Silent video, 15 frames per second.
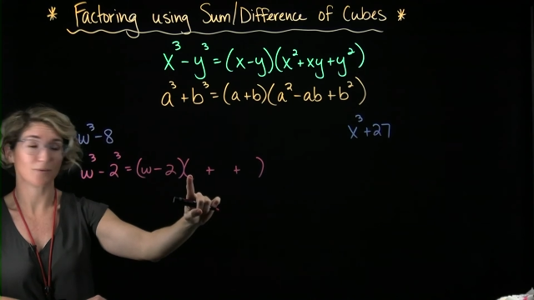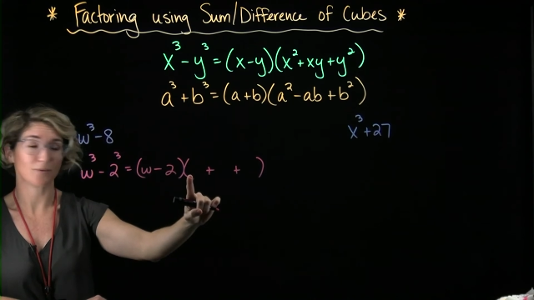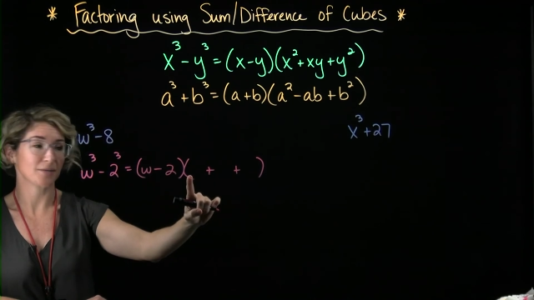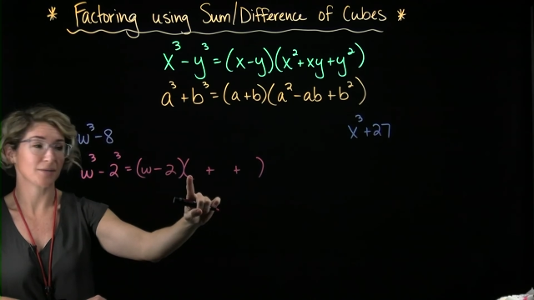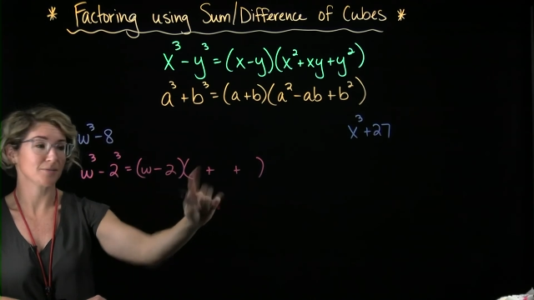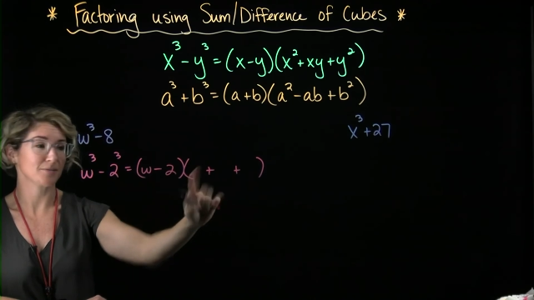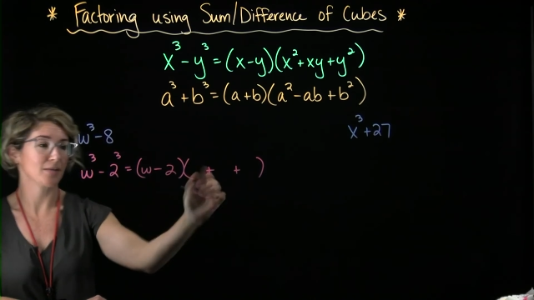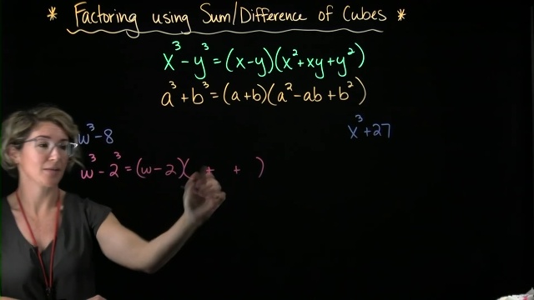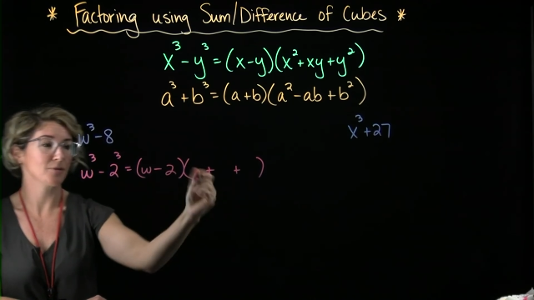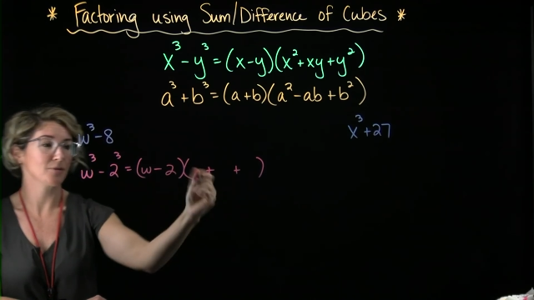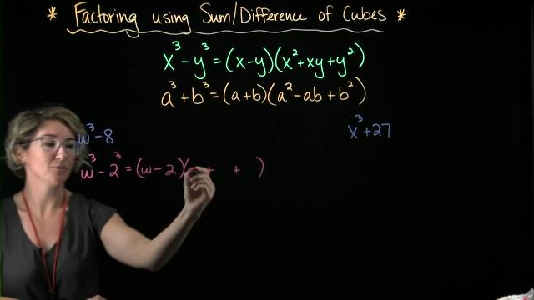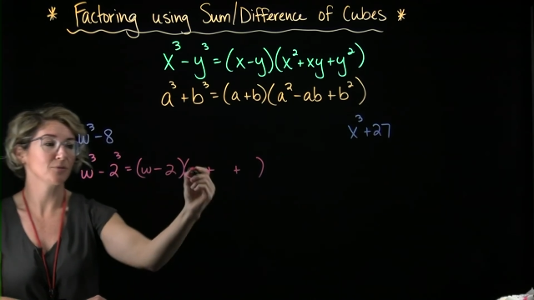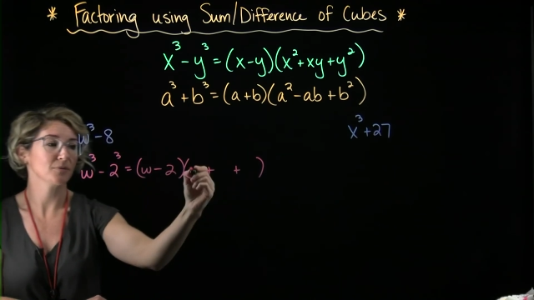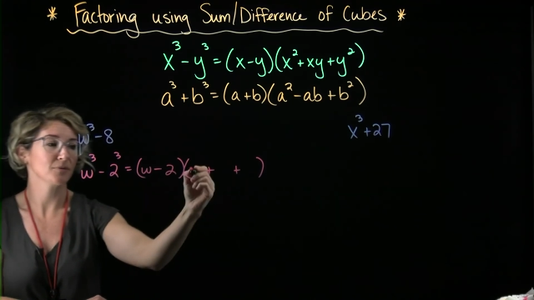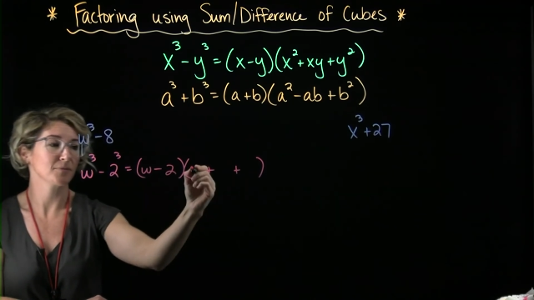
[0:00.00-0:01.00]
times w,
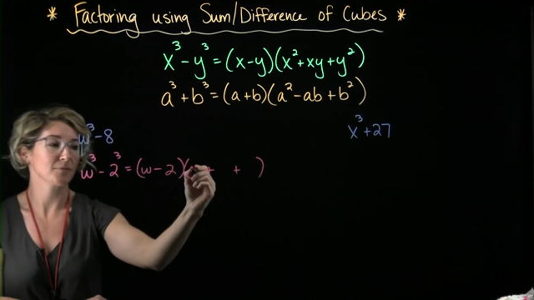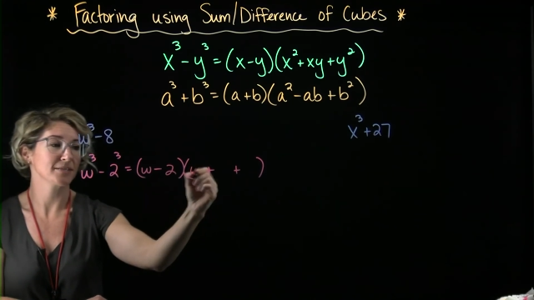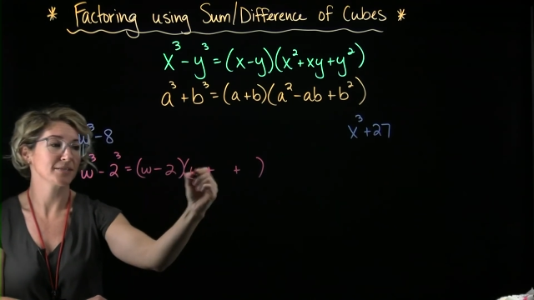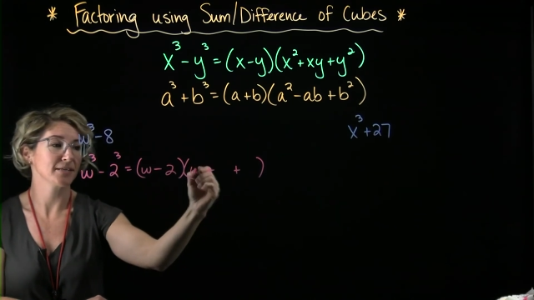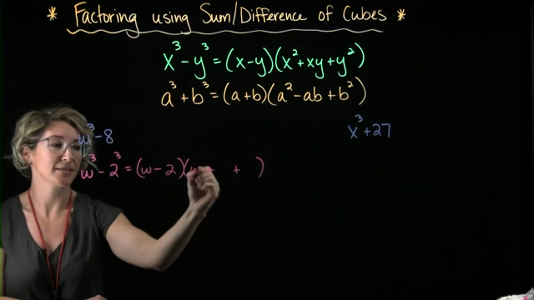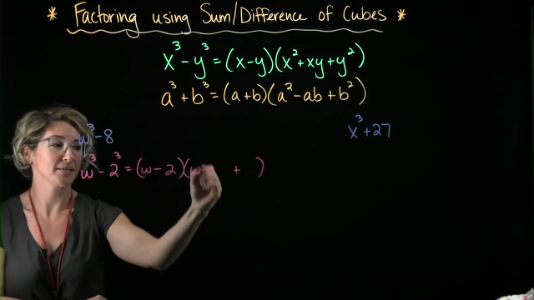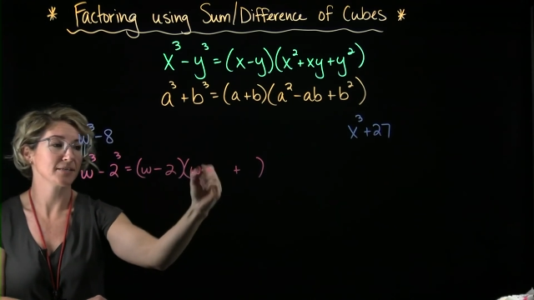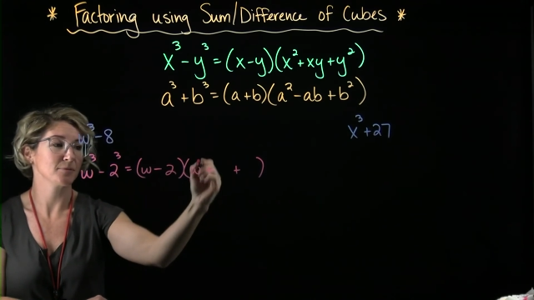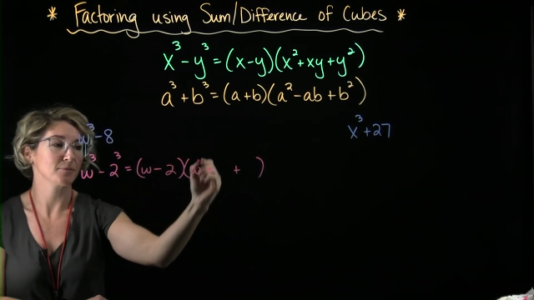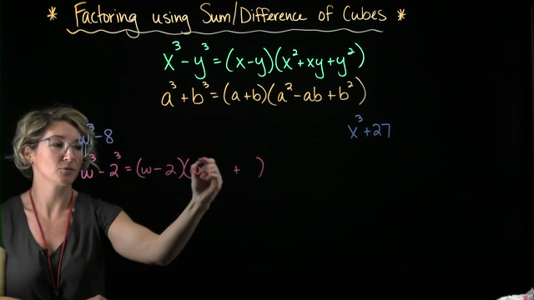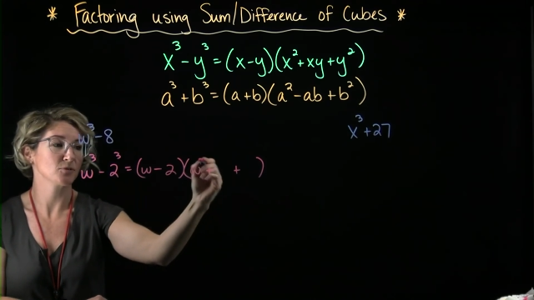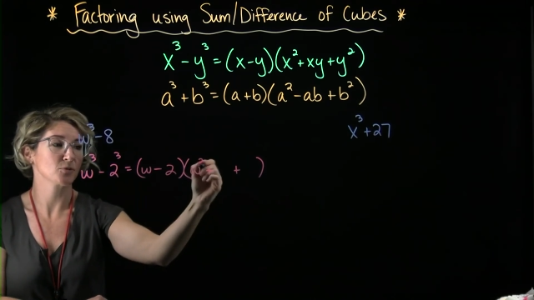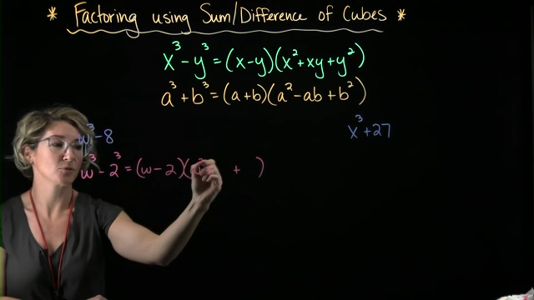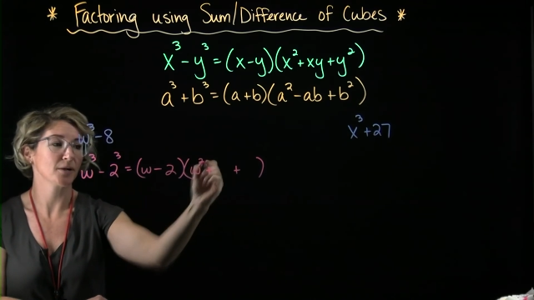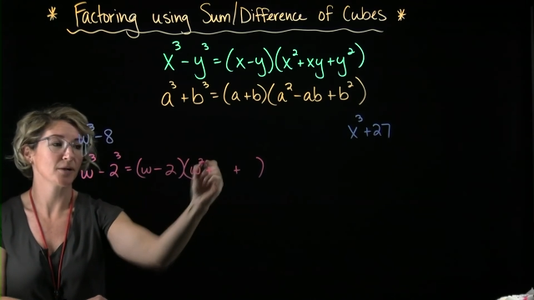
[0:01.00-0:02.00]
I'm going to say w
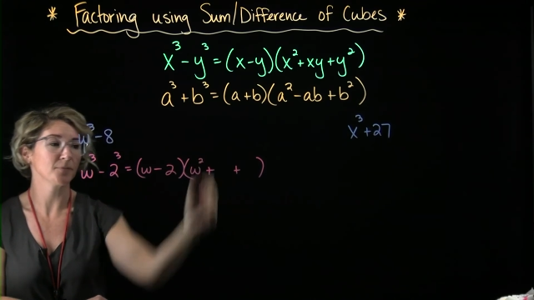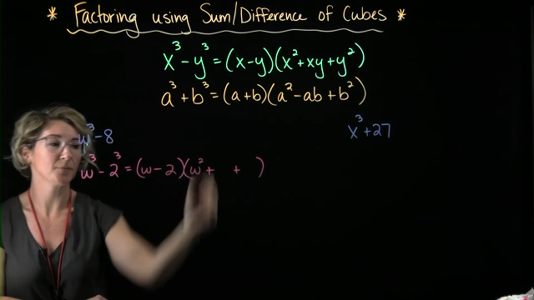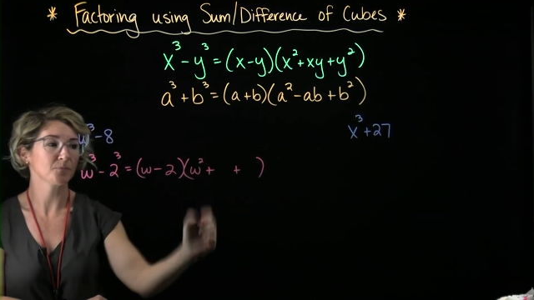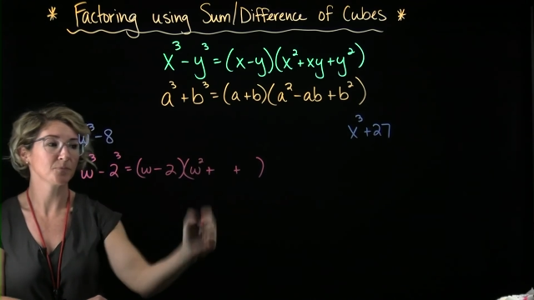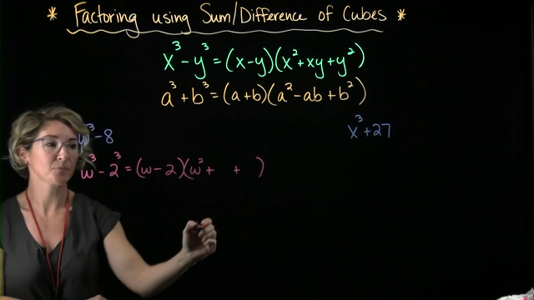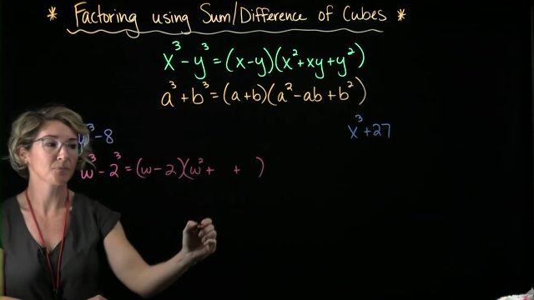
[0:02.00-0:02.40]
squared.